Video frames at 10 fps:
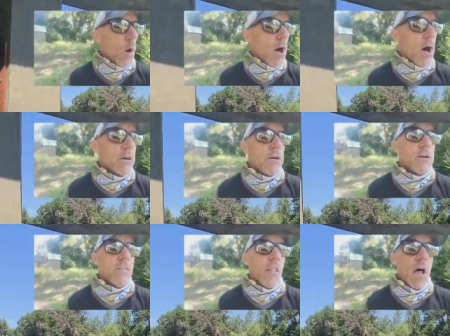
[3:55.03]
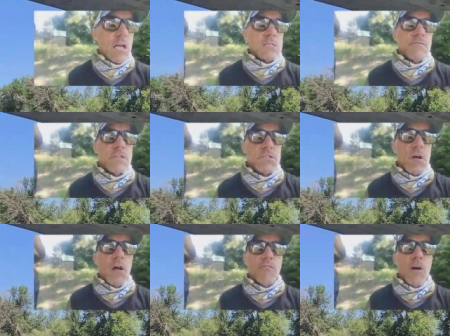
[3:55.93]
water and lots of
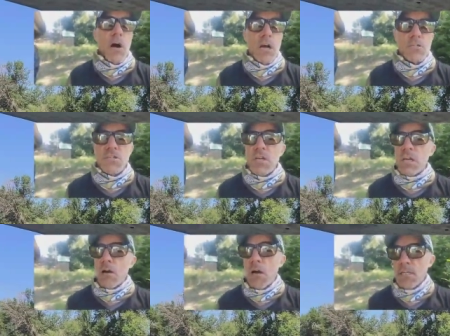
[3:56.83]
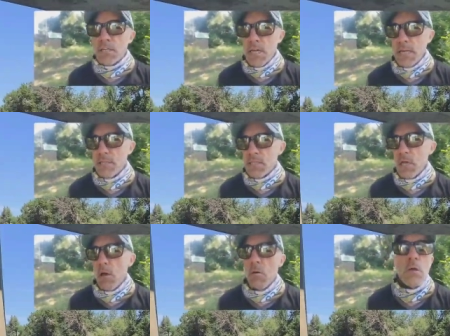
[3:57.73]
dissolved oxygen content.
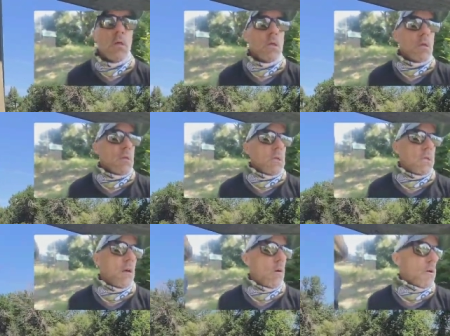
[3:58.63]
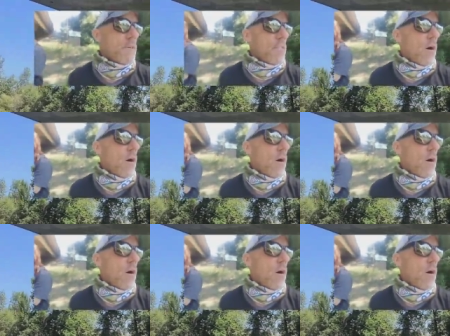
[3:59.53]
So, you know, even